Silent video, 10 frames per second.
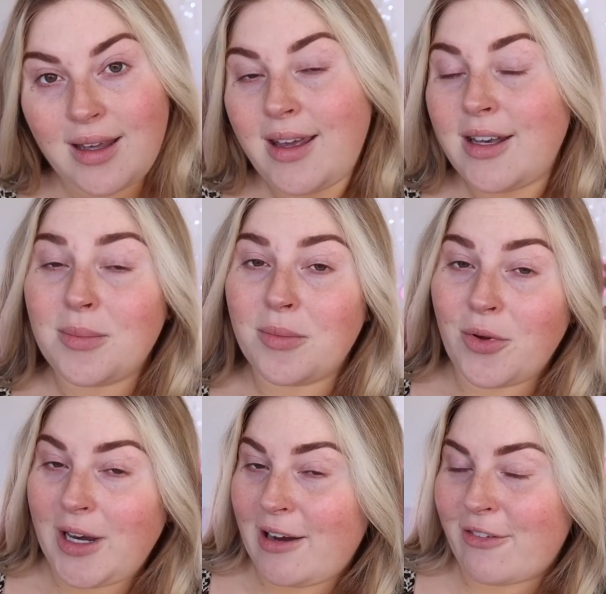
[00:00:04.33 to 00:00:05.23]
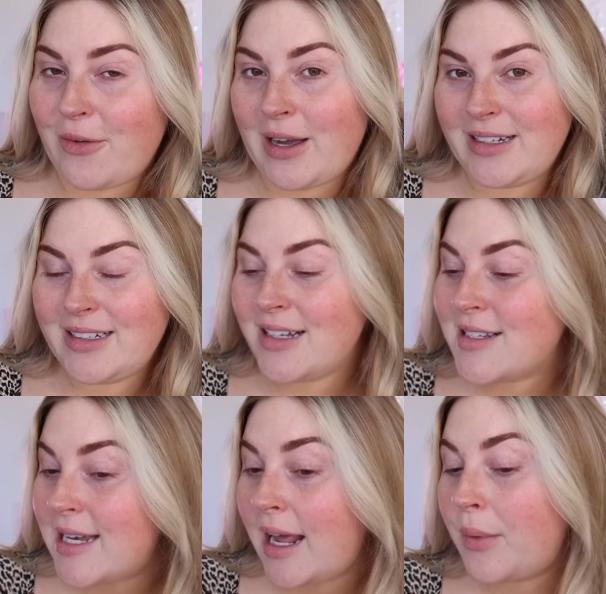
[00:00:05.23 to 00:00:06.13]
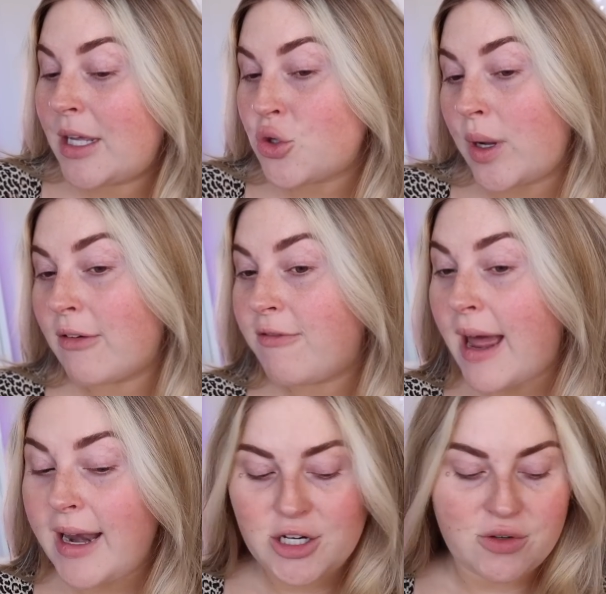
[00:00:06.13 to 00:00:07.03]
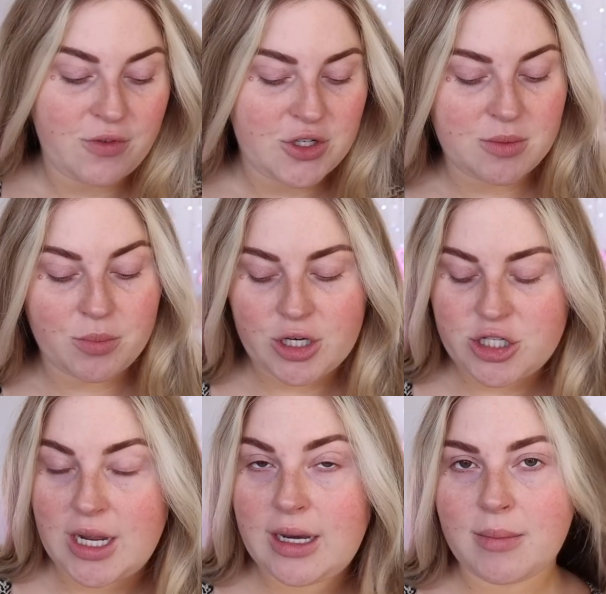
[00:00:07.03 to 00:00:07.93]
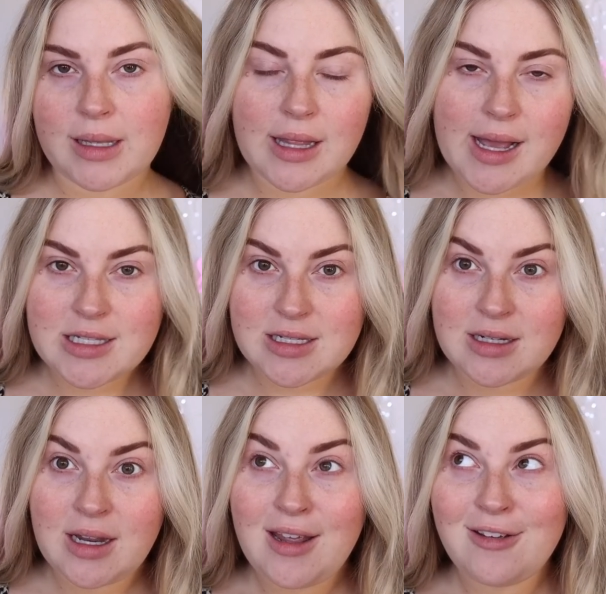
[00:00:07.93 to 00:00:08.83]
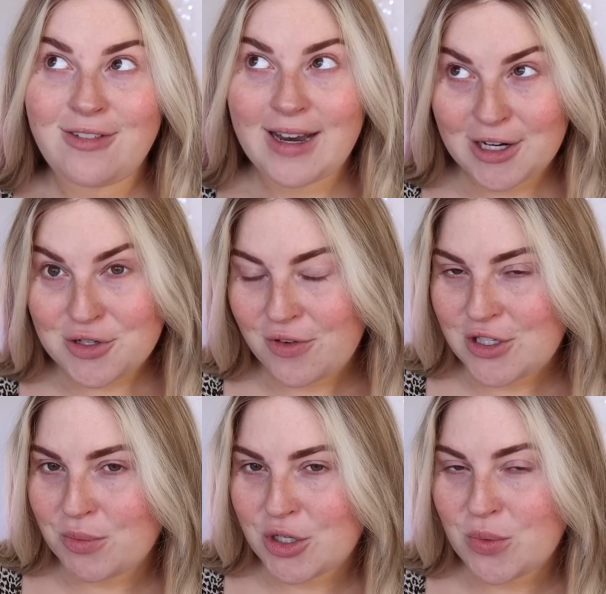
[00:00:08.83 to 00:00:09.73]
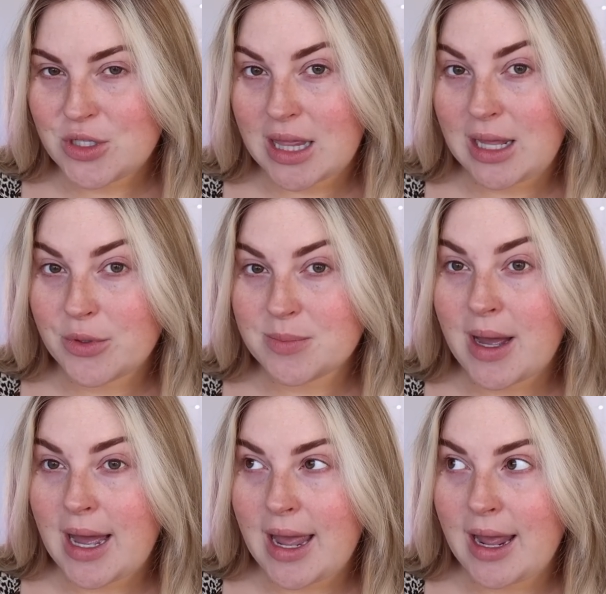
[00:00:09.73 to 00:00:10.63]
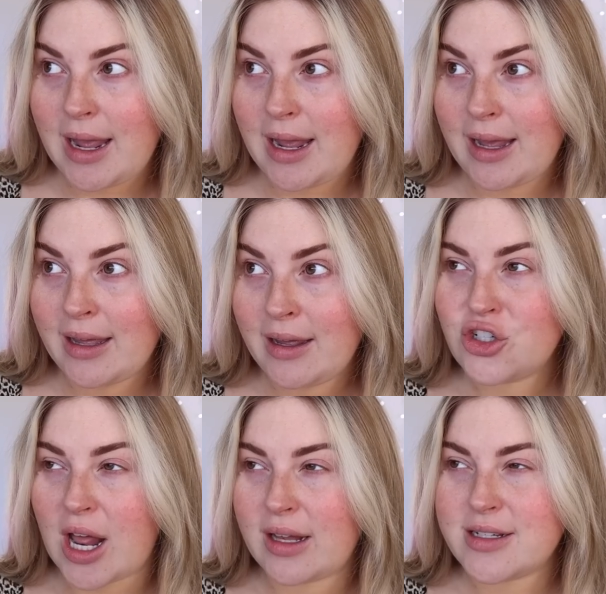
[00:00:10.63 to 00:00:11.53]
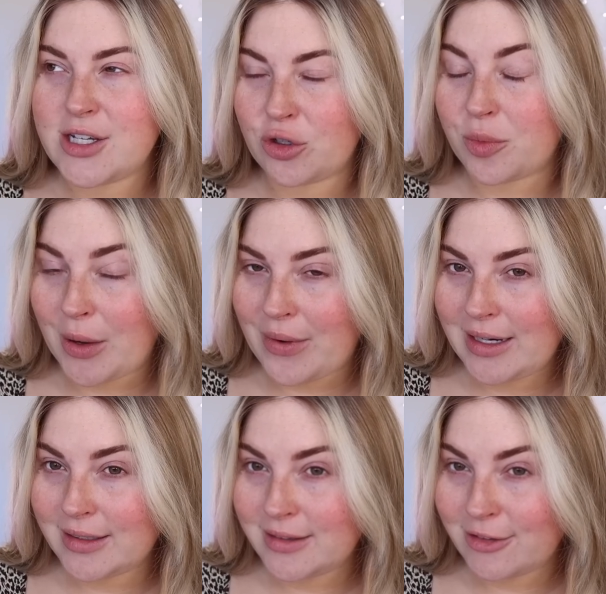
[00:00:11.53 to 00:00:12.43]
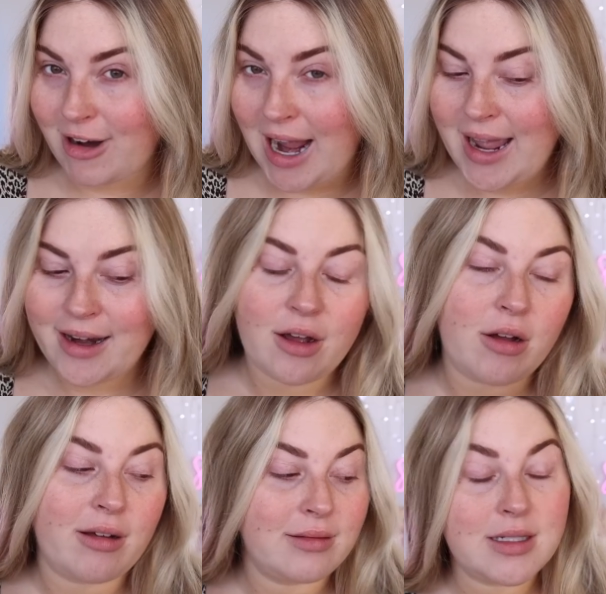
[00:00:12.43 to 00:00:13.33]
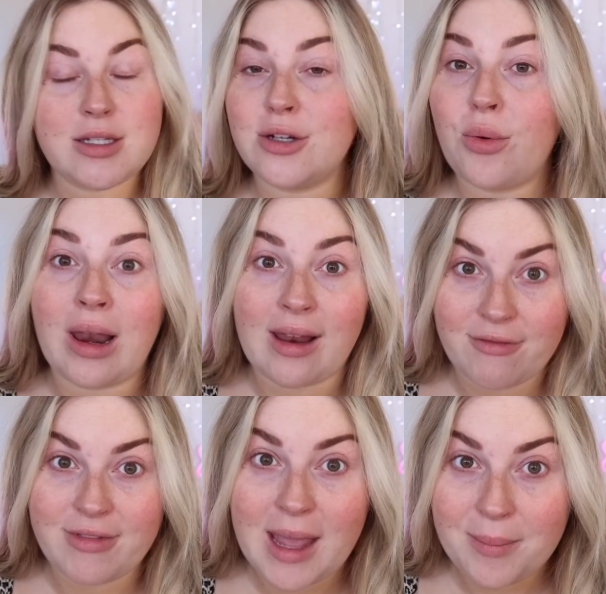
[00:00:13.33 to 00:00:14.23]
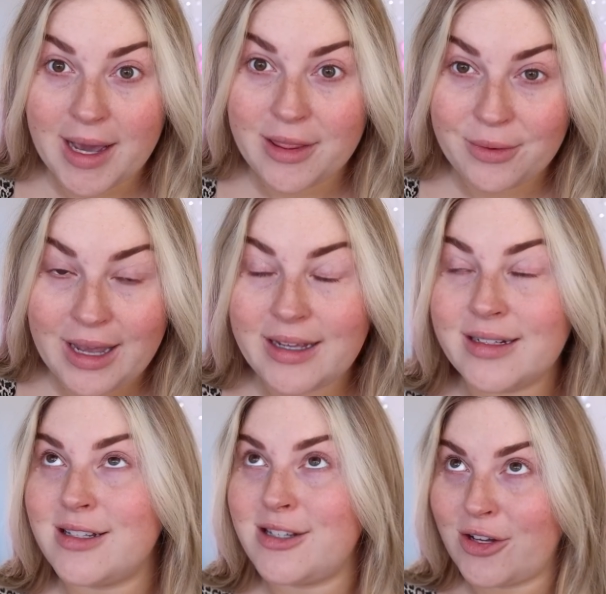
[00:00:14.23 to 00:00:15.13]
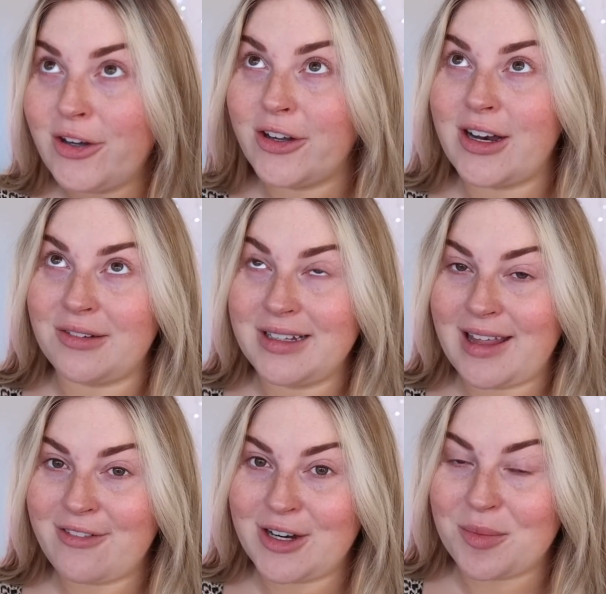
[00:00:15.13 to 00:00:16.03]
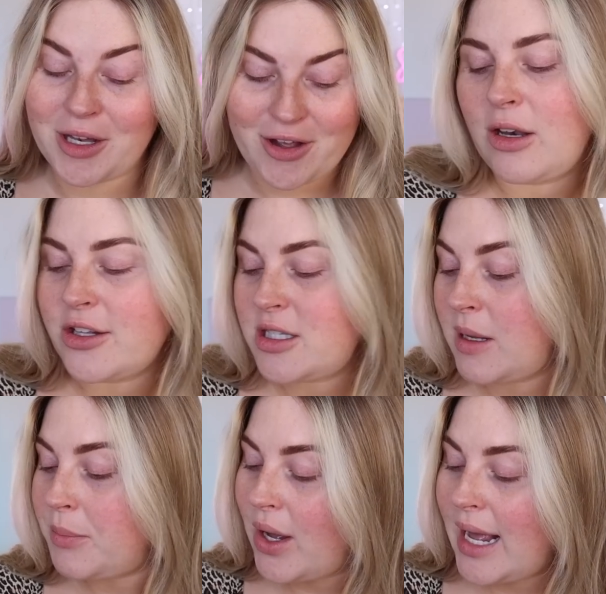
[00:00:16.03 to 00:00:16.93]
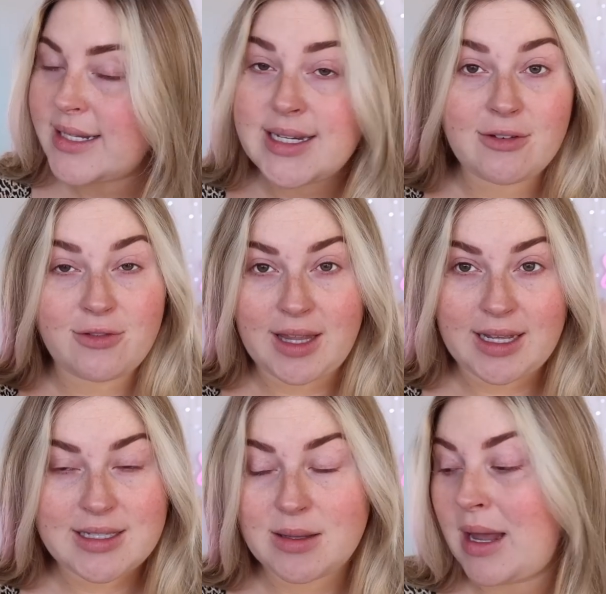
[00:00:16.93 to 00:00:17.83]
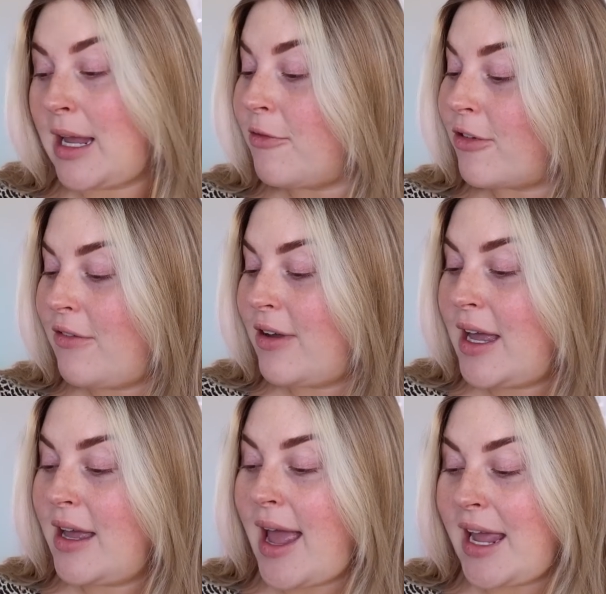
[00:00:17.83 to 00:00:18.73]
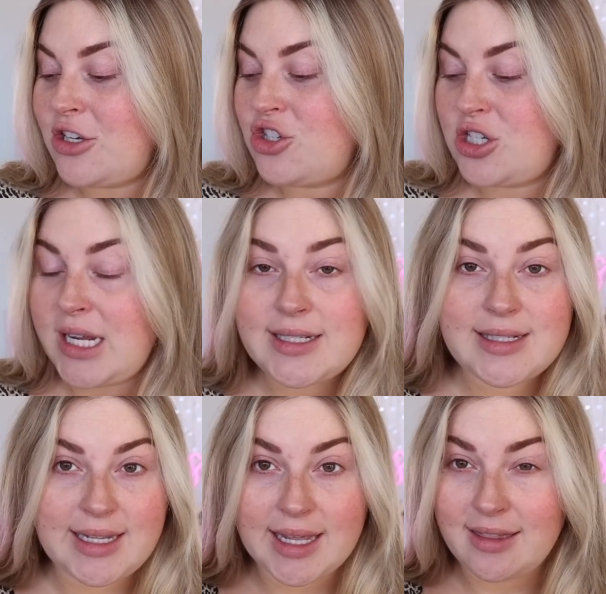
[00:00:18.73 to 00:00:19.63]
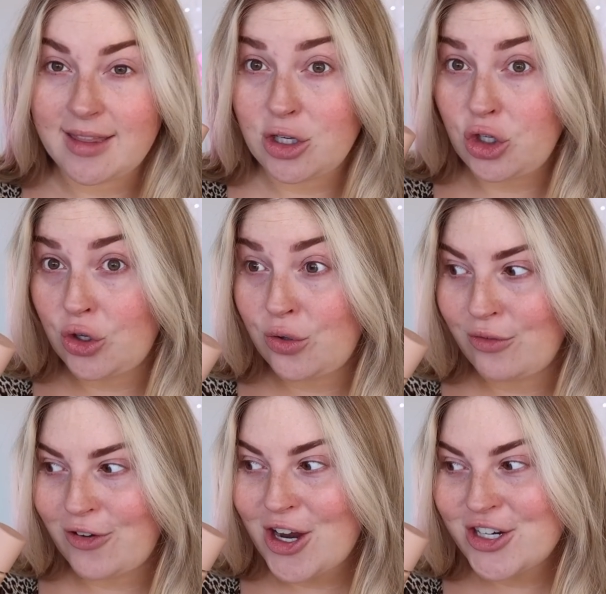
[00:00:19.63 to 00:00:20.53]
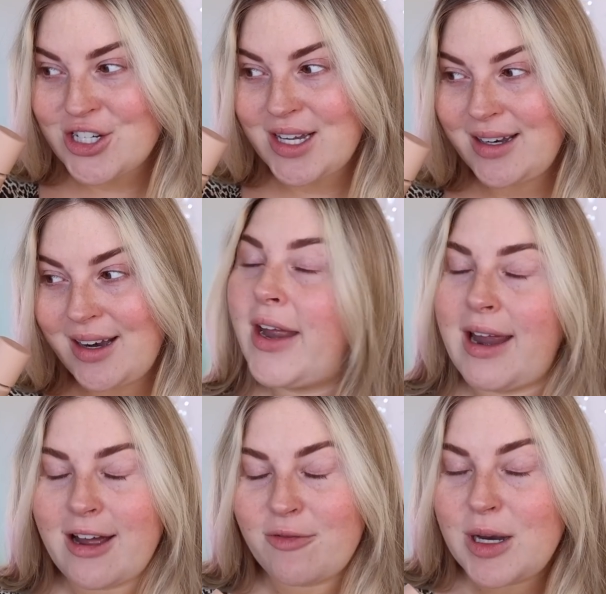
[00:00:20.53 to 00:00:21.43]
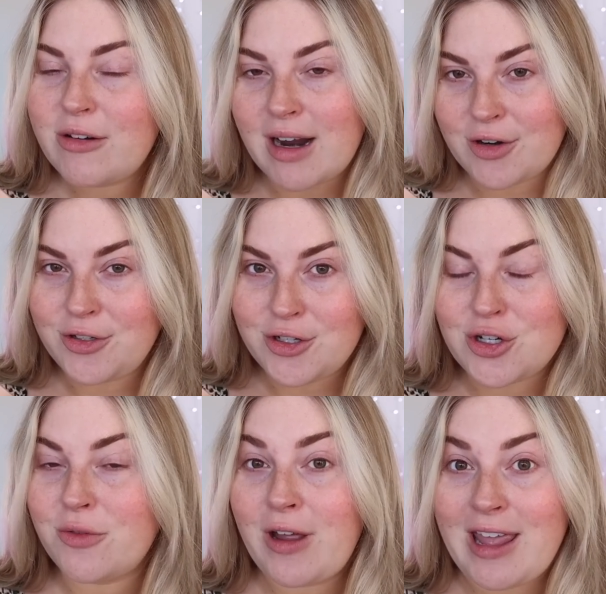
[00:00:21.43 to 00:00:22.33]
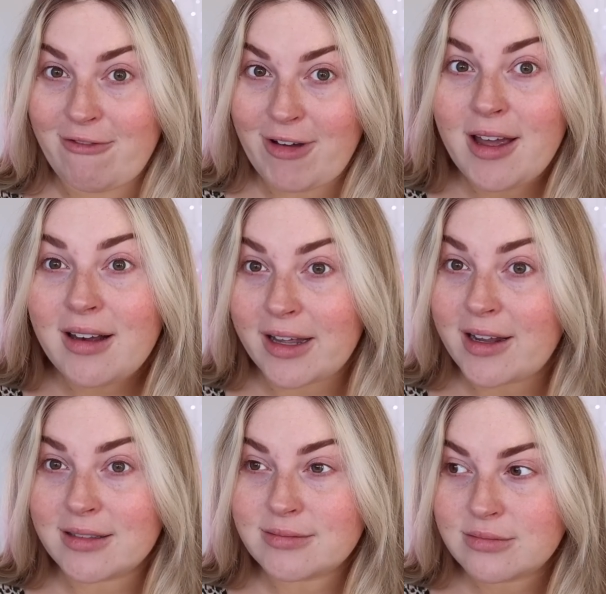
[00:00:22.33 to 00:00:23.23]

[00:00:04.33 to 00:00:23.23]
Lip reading: Good morning, everyone. Today we are doing a foundation first impression, and my last foundation first impression, which I think was my Charlotte Tilbury one, right? Oh, still love that, by the way. It's so good. I'll link that video below. Lots of people are asking for this, the Makeup Forever HD Skin, the new version. Okay, I've been around on YouTube forever, like